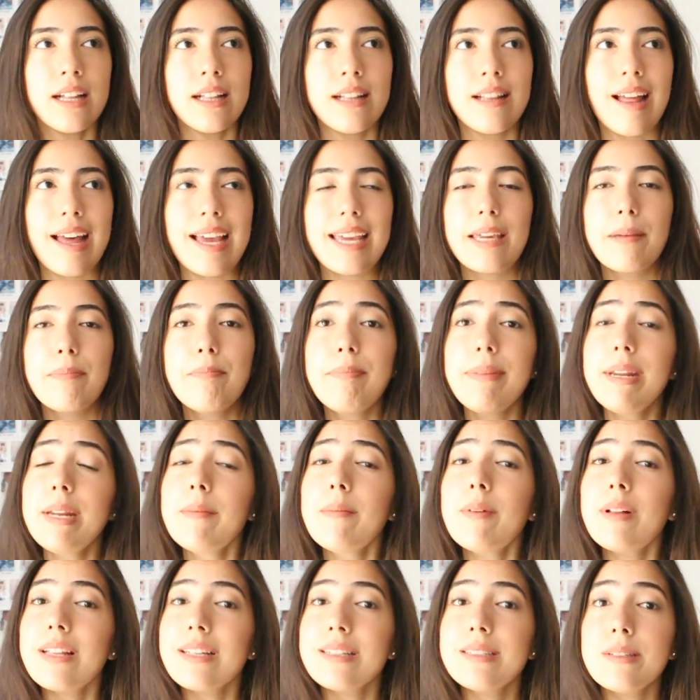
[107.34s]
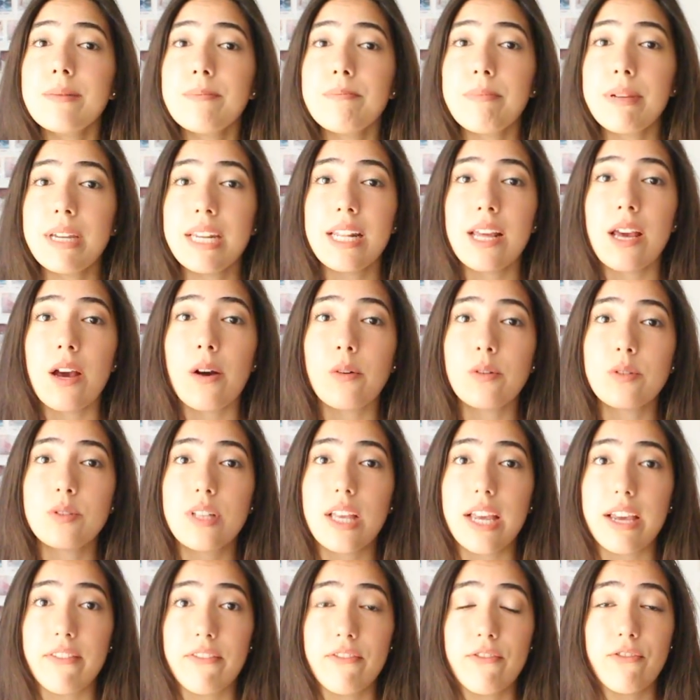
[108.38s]
Like minimalism
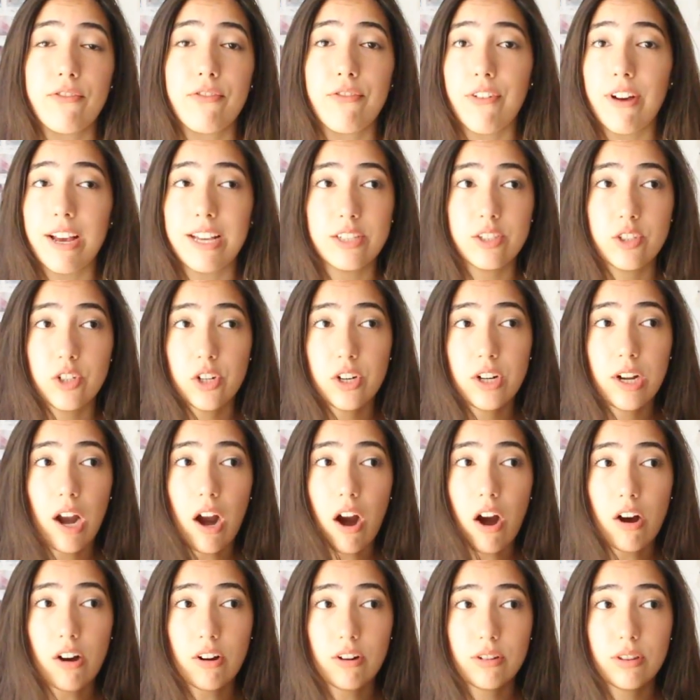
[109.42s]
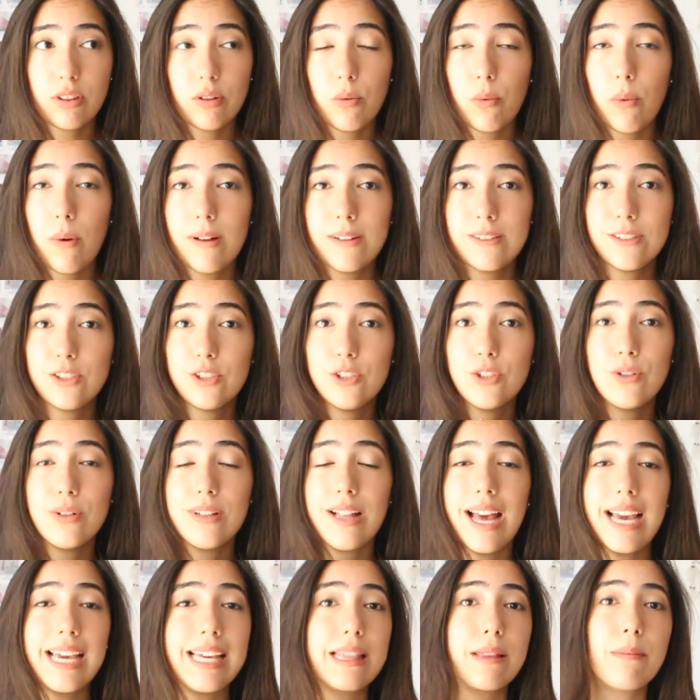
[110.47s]
videos and fashion are the ones you
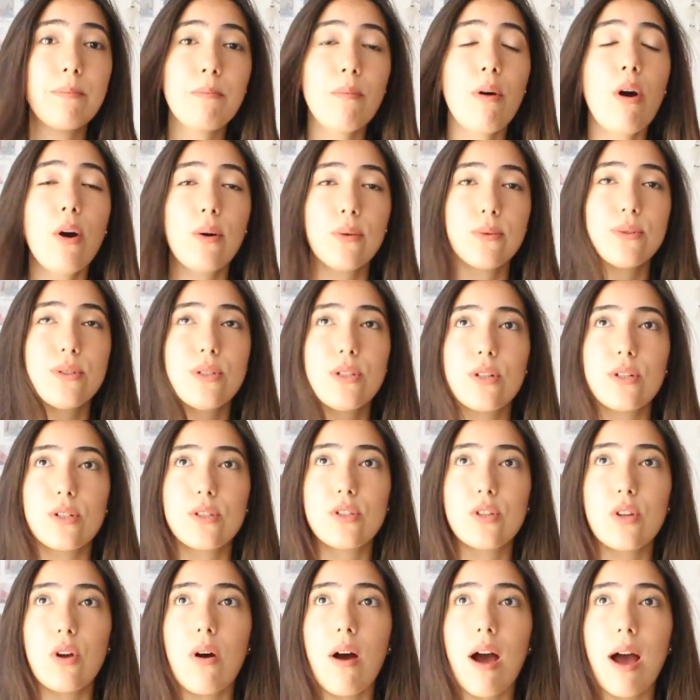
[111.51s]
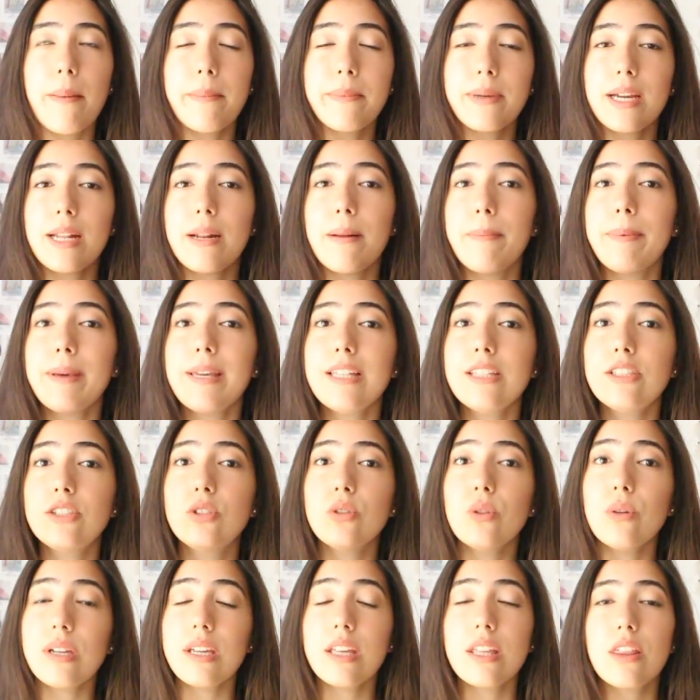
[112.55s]
like the most. So I'm gonna be
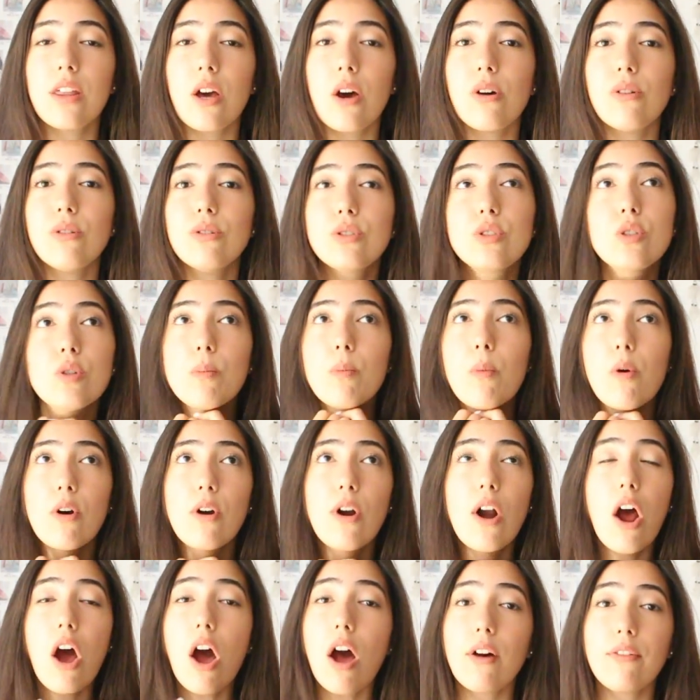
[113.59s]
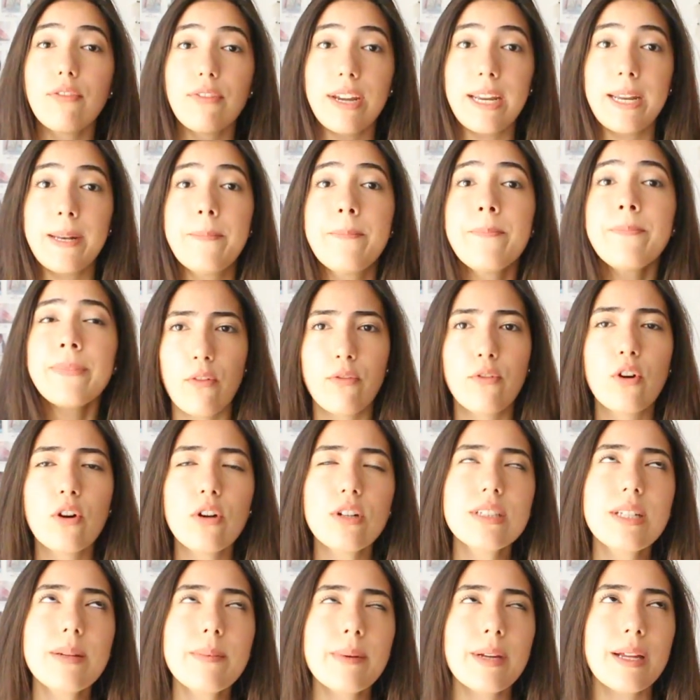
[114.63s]
doing those more often. Of
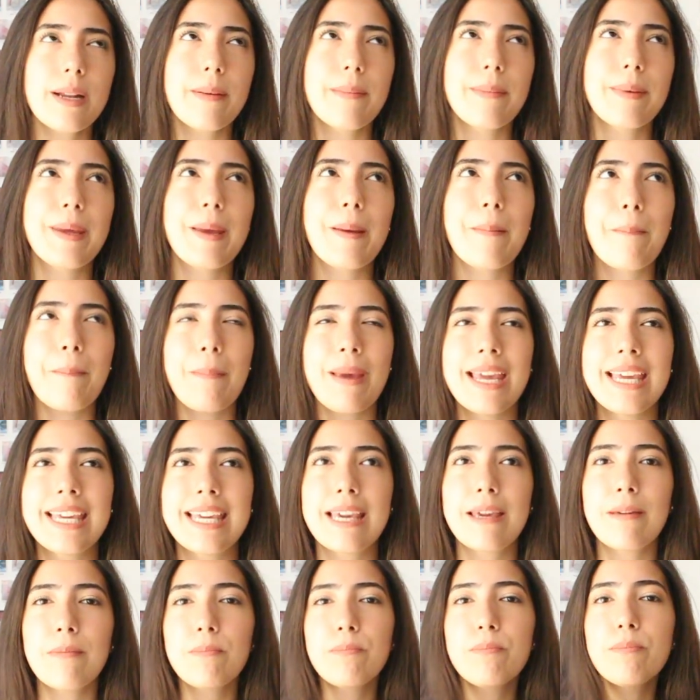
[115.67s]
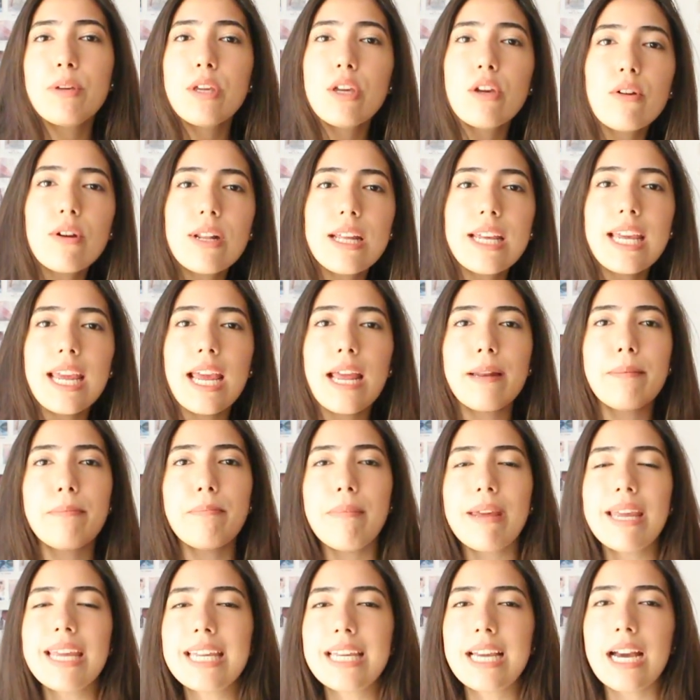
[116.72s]
course I'm gonna be making beauty and
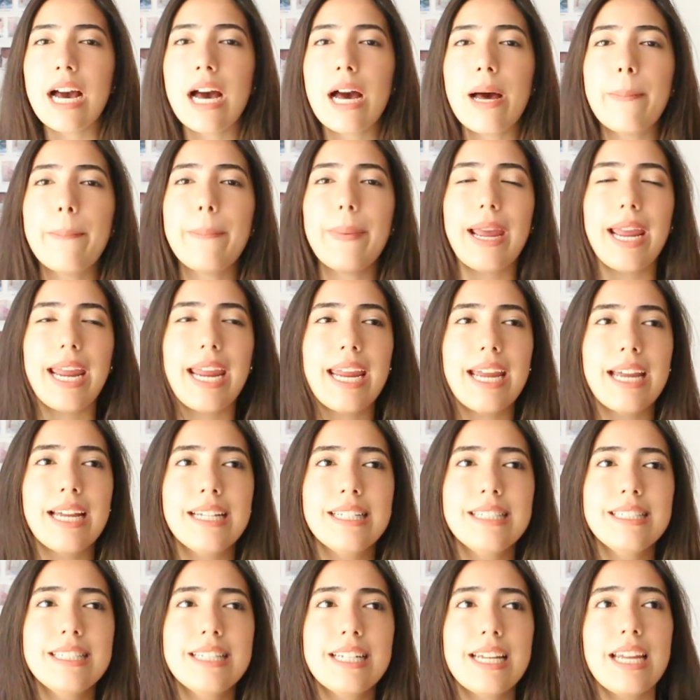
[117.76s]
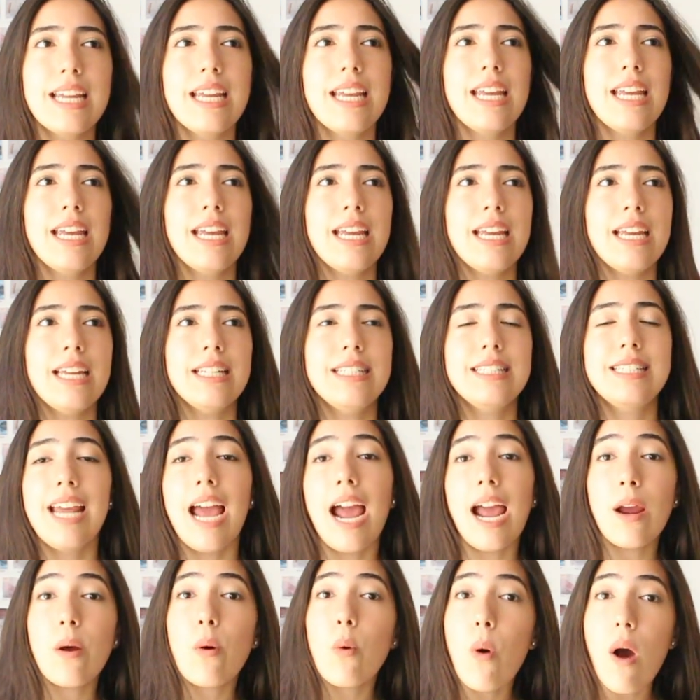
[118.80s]
makeup and
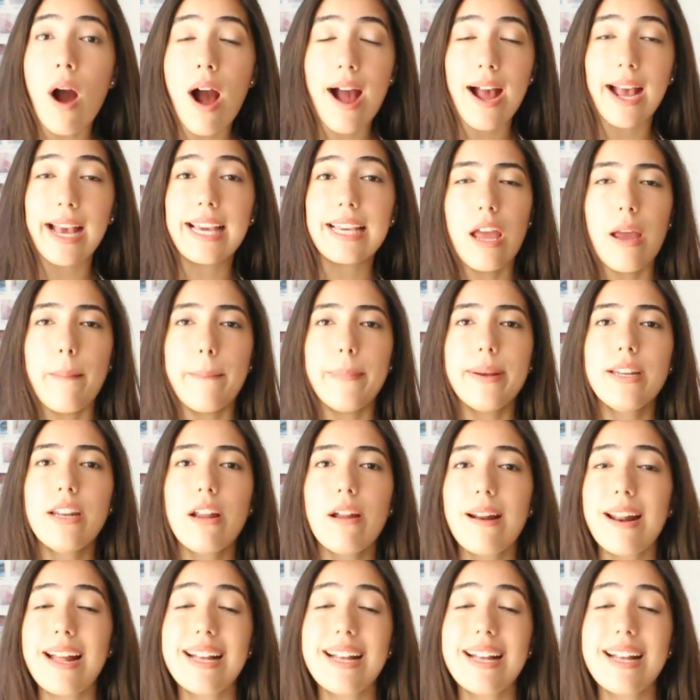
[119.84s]
DIY, but not